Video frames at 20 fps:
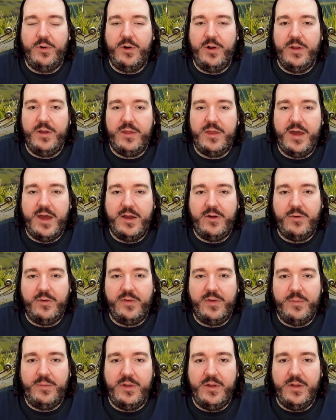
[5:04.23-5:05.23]
or an attack or
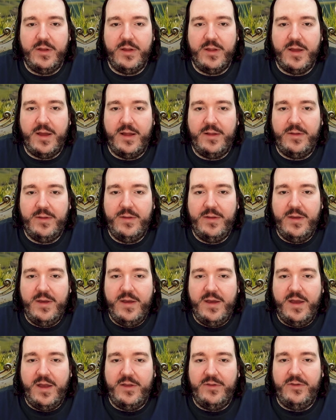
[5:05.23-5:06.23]
something like that.
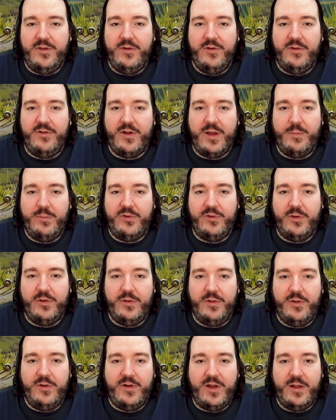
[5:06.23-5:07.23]
As in, jumps
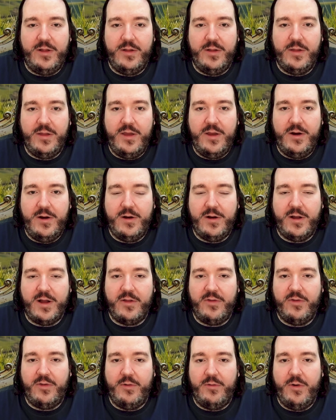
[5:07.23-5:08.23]
on the chandelier,
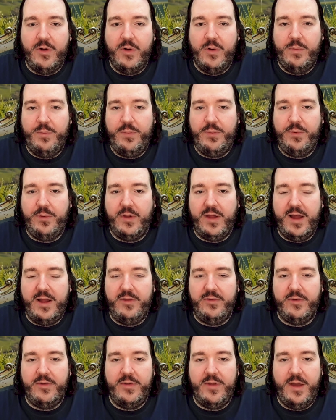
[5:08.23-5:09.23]
cuts the rope,
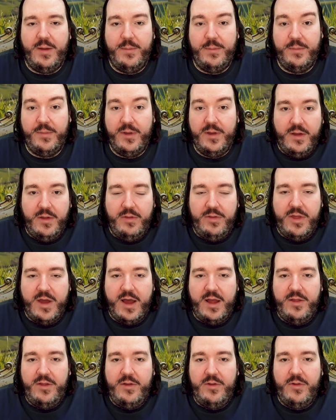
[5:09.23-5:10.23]
lands on them.
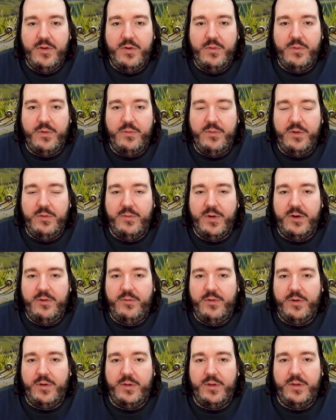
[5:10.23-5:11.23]
done and over with one
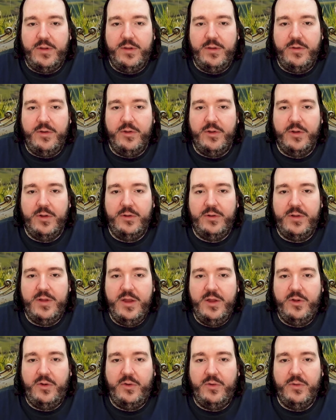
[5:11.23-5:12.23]
roll. You don't
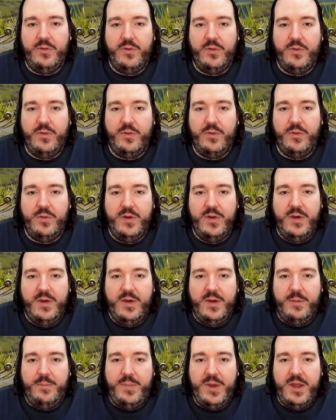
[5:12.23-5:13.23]
need to
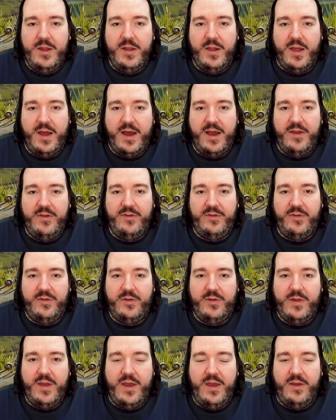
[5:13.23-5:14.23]

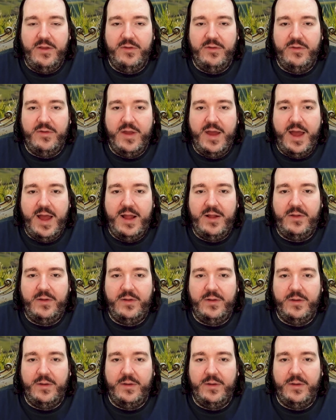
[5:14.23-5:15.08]
penalize things that,